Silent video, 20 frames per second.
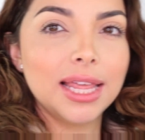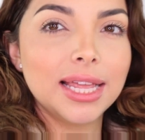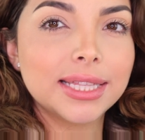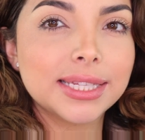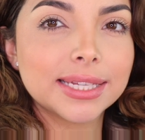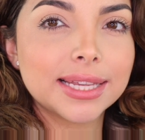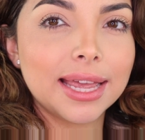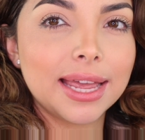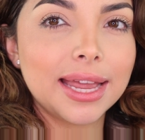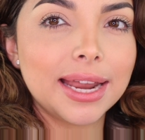
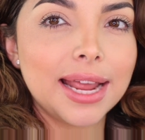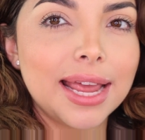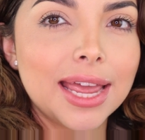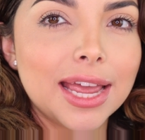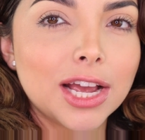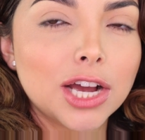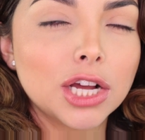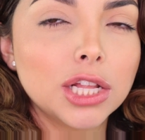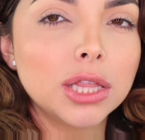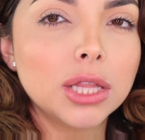Let's get
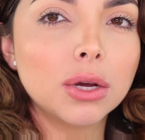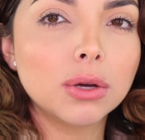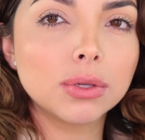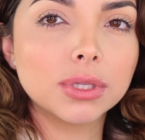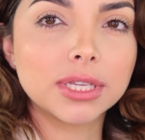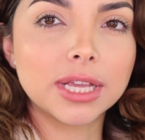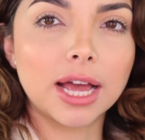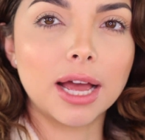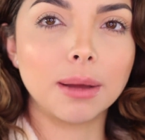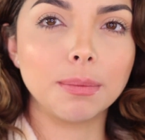a
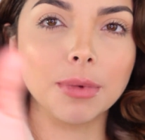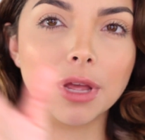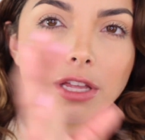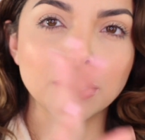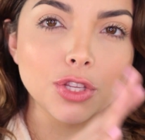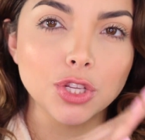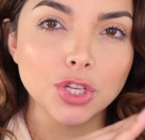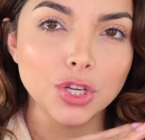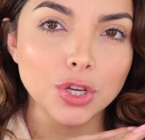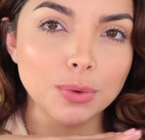close-up
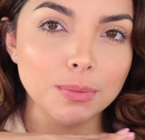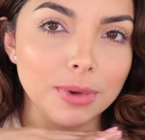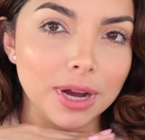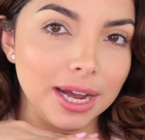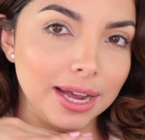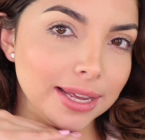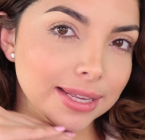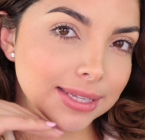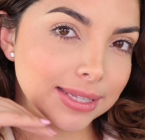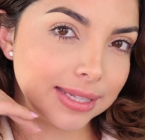to
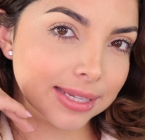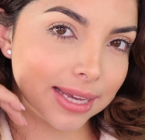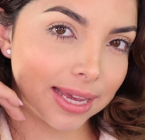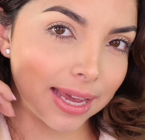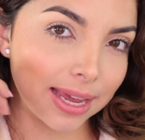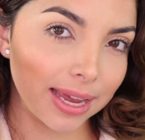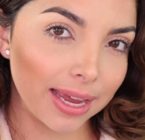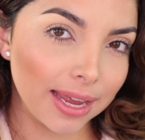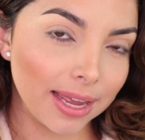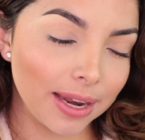my
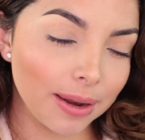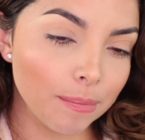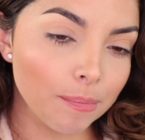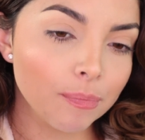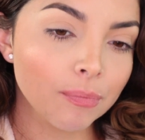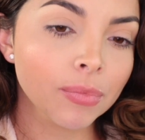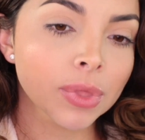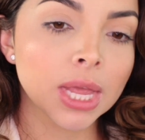skin.